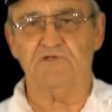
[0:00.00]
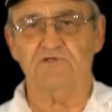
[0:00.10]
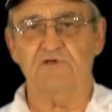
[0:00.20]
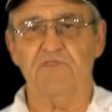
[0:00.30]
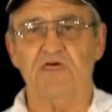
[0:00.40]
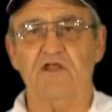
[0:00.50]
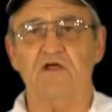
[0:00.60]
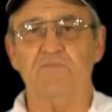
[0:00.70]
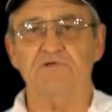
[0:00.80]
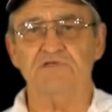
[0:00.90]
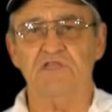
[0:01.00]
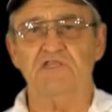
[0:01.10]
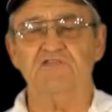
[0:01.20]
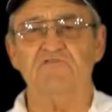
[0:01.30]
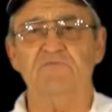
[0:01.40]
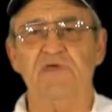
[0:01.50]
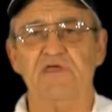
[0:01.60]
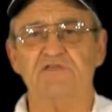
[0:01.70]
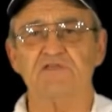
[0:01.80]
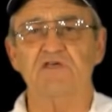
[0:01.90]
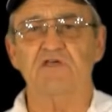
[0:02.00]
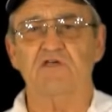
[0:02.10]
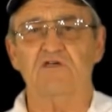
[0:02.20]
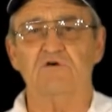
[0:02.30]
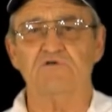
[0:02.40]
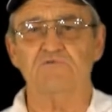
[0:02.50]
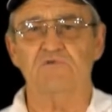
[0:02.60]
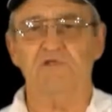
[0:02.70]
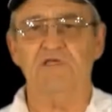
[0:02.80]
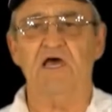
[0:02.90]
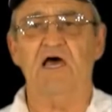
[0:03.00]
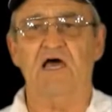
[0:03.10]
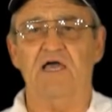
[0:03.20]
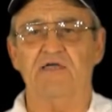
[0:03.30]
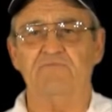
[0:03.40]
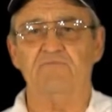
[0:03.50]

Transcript: so that our percentage of makes goes really high.